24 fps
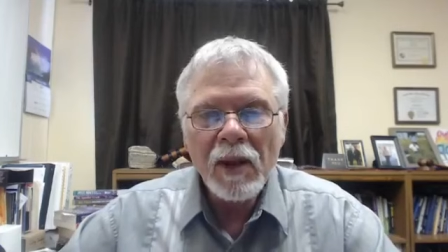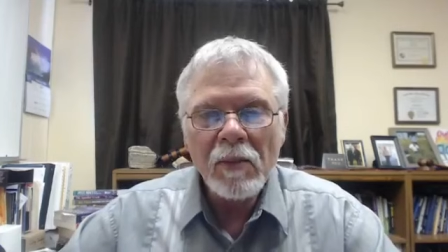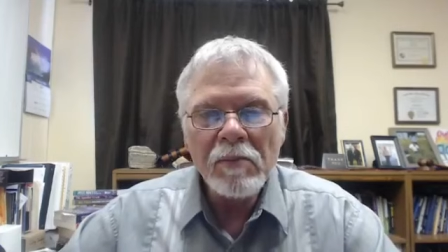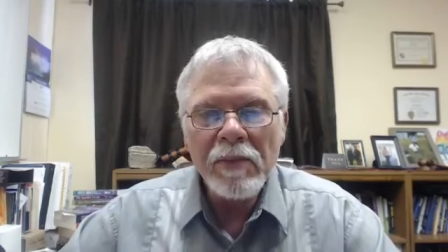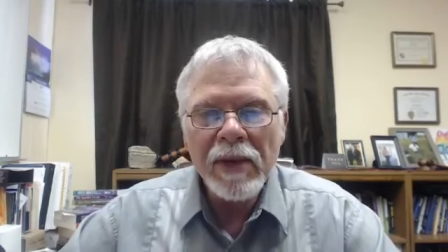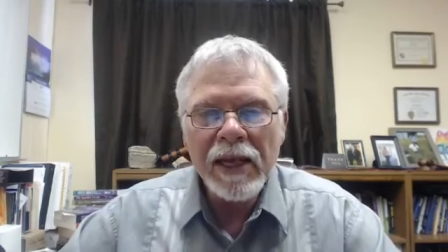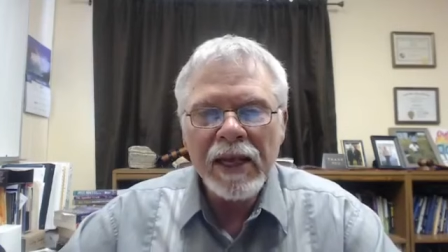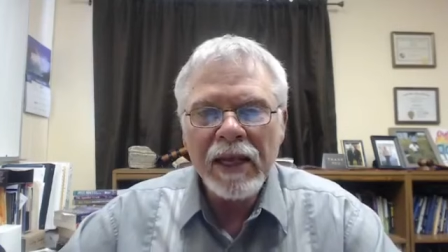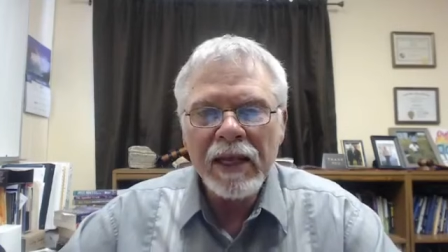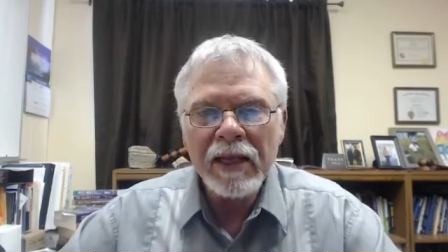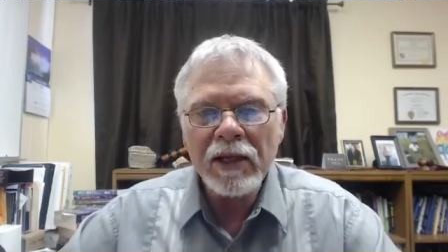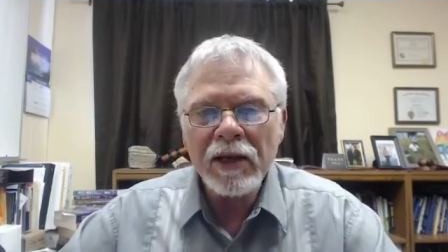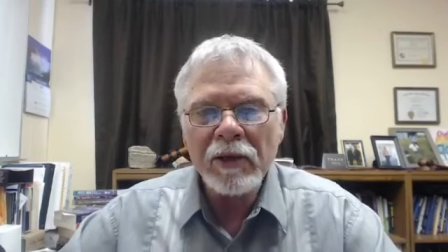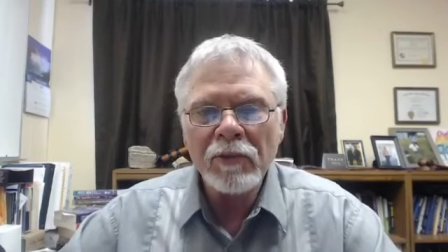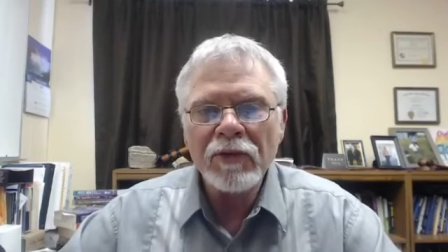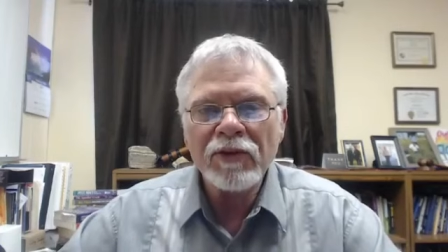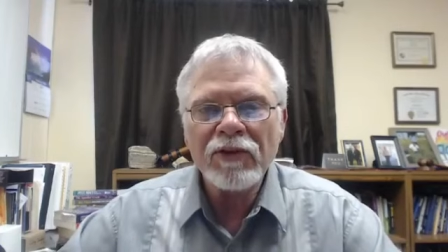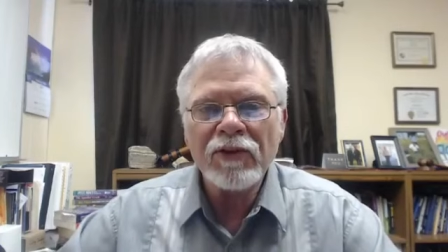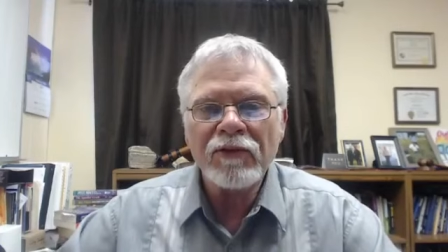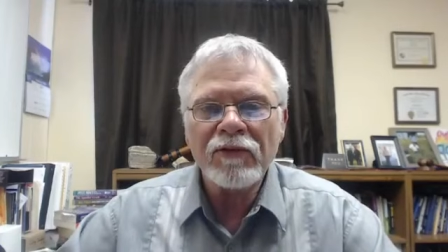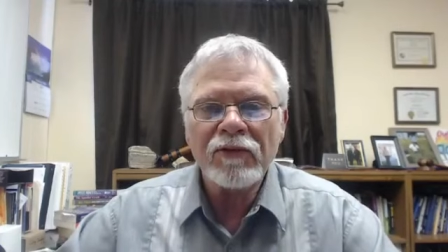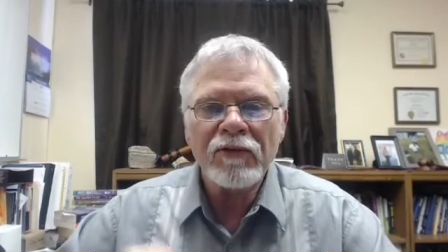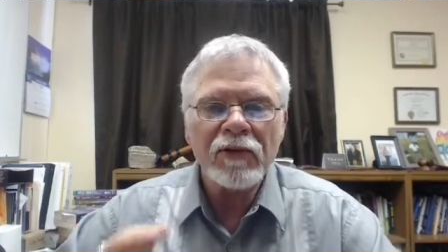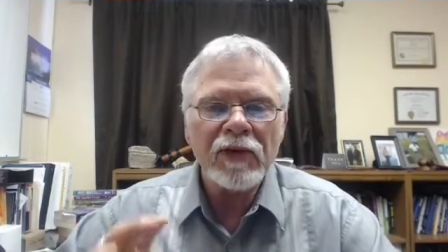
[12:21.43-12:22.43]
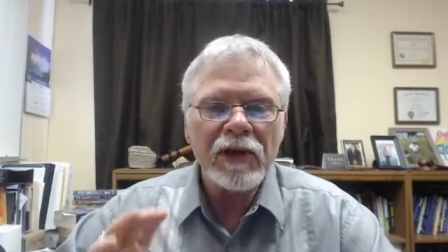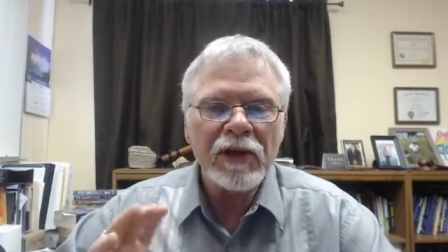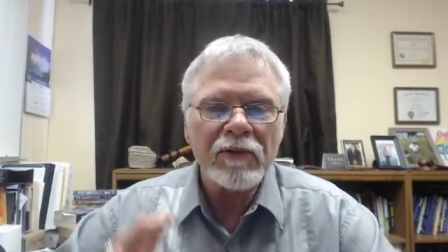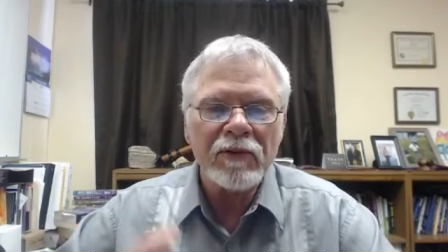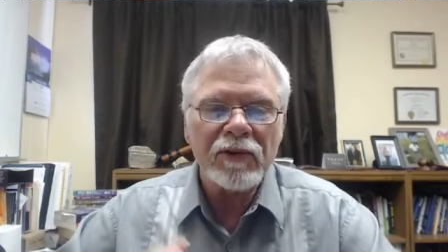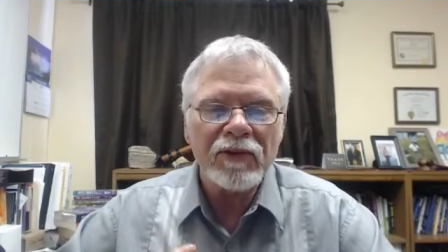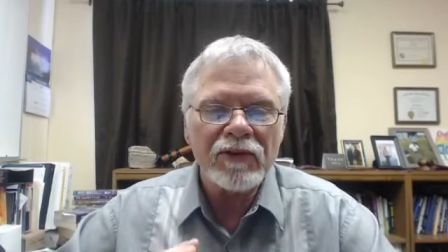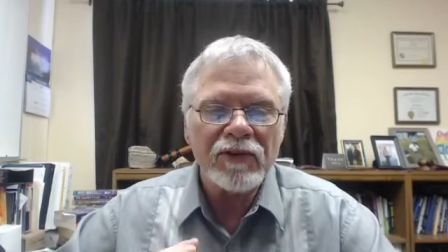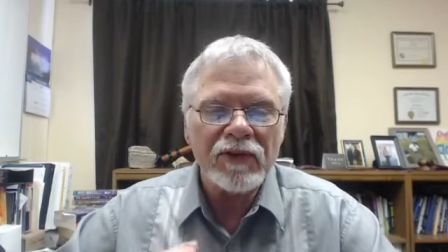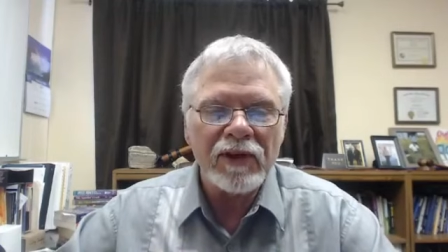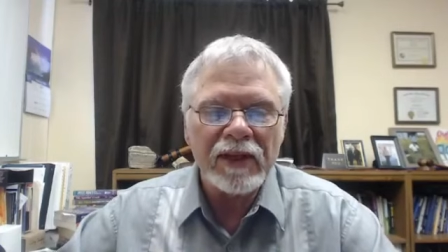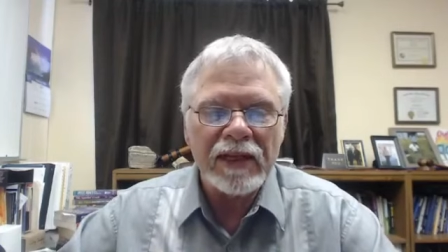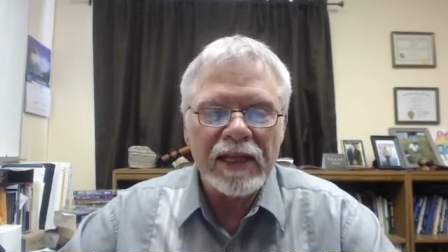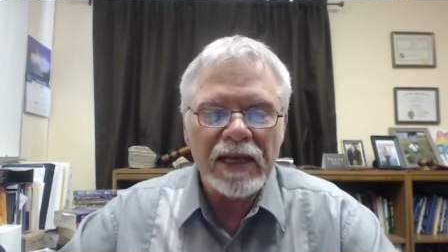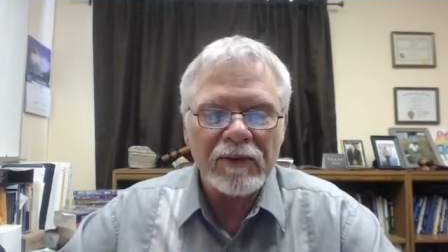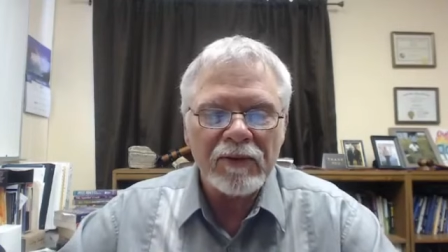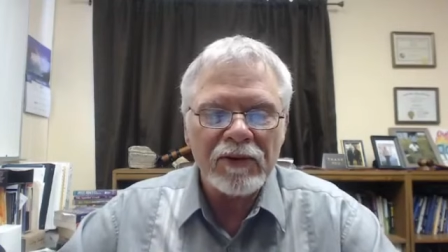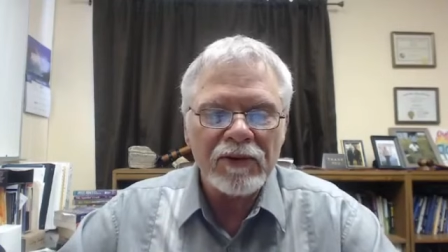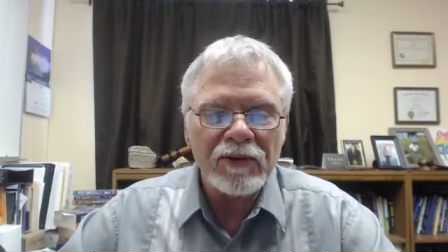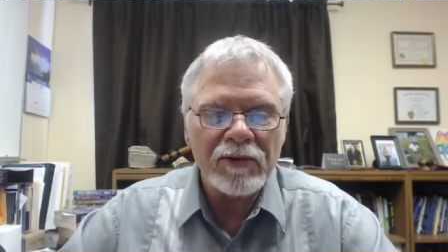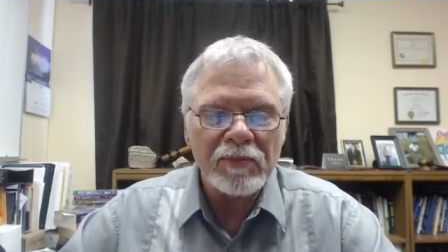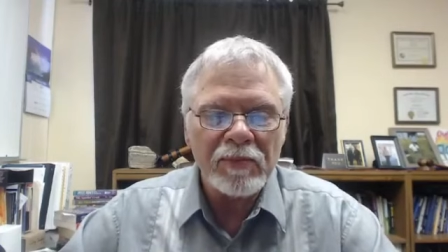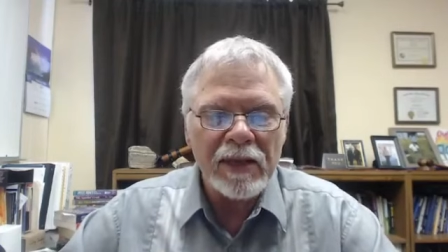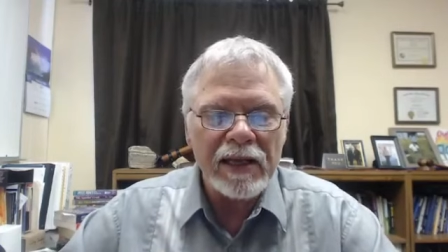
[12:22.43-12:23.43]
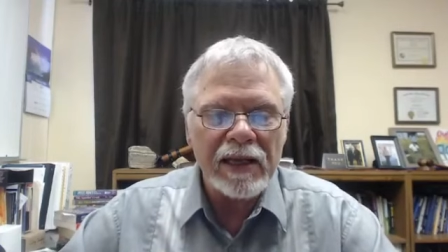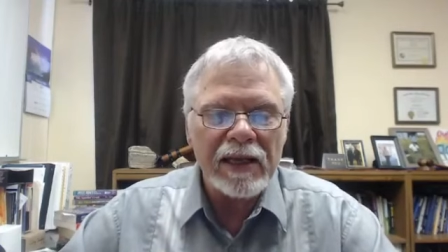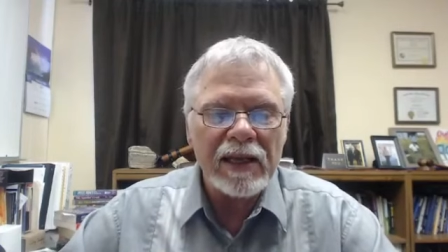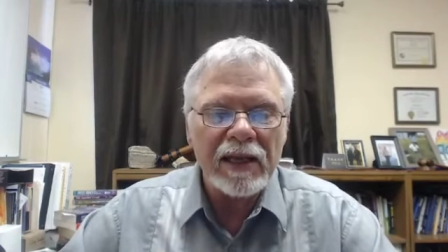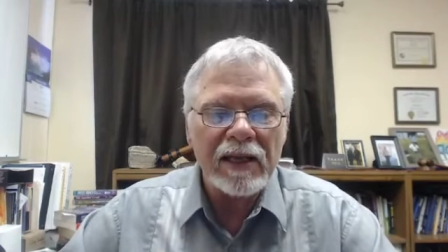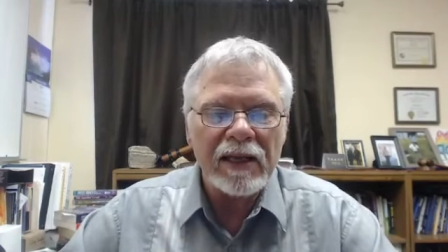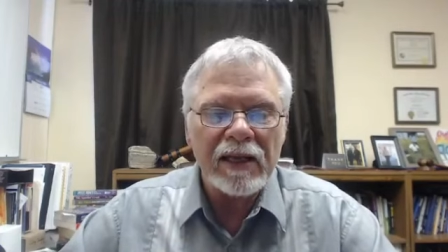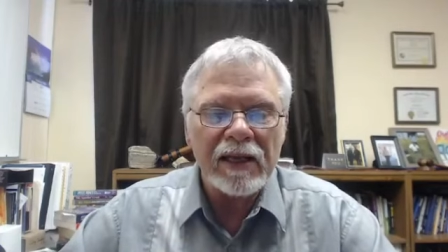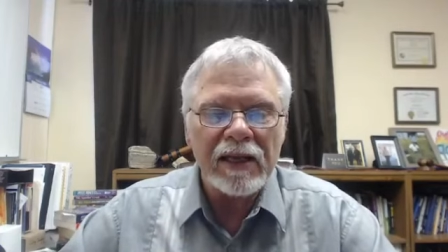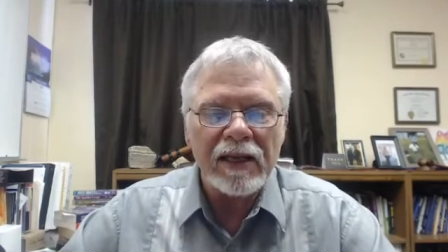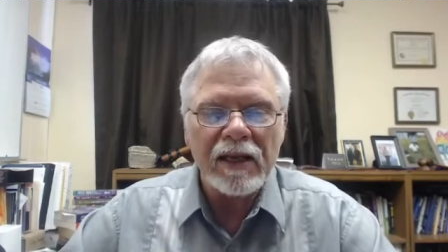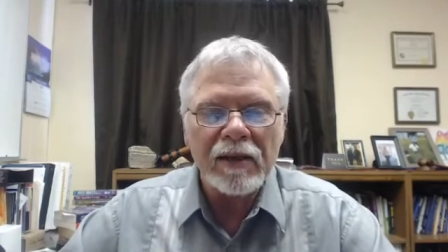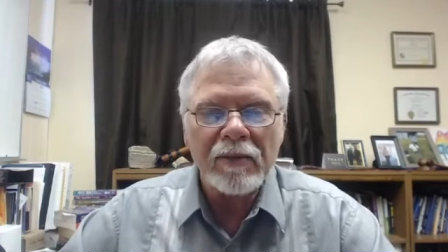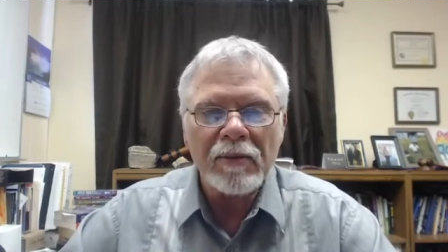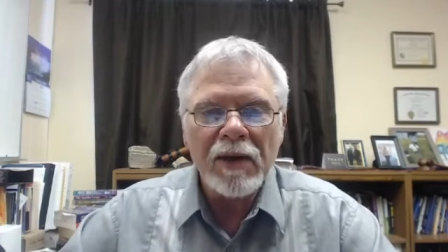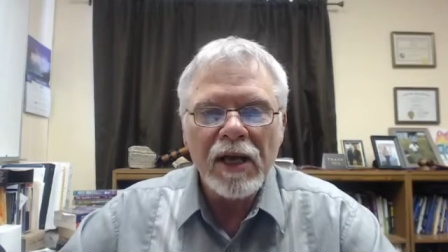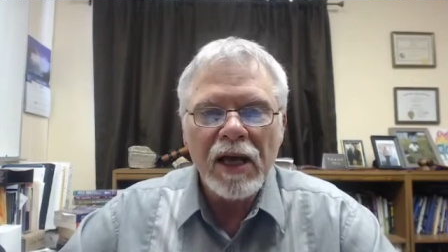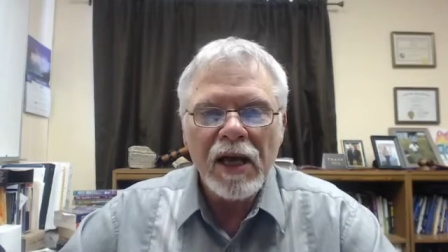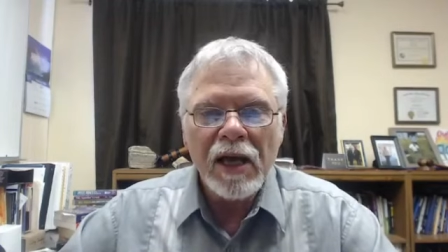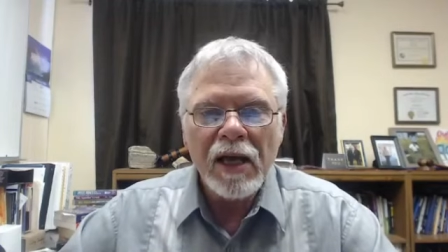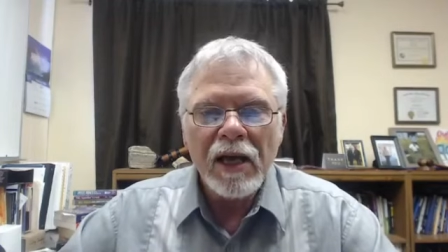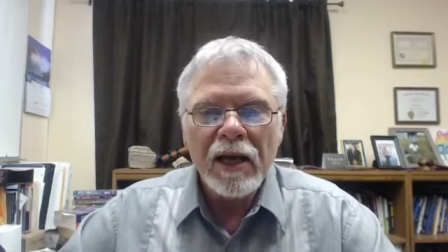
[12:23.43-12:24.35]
meaning there was a frequency that was speaking to him.